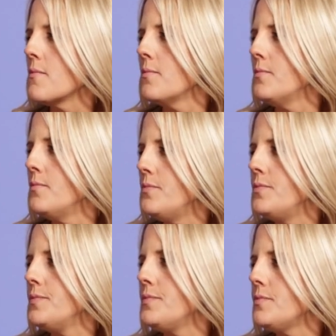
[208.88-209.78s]

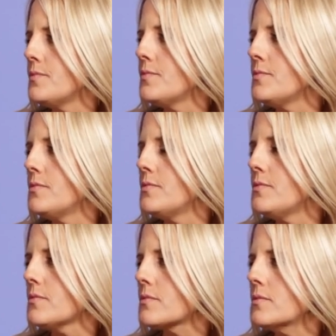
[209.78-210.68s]

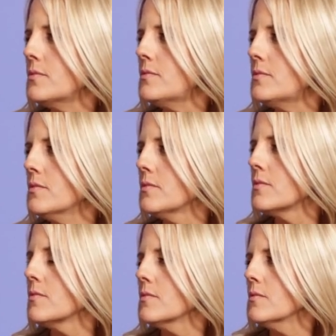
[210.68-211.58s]

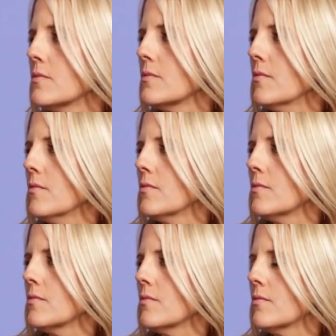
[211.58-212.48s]

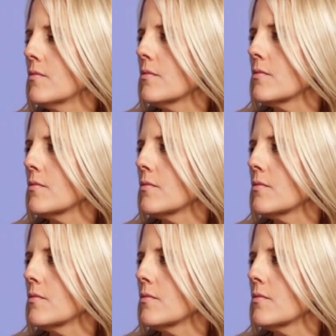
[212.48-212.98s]
No words are spoken by the person on screen.